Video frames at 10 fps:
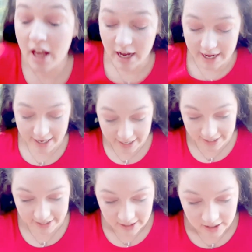
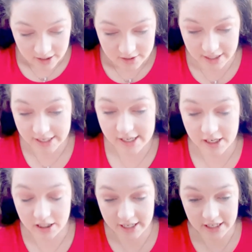I started
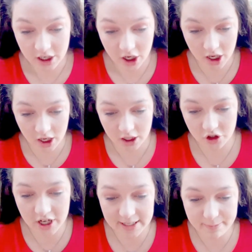getting like
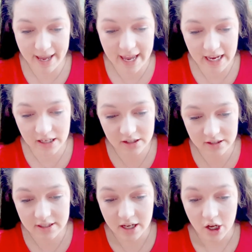chest
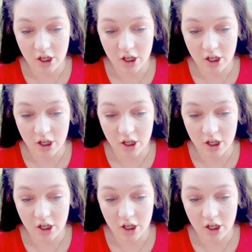pains,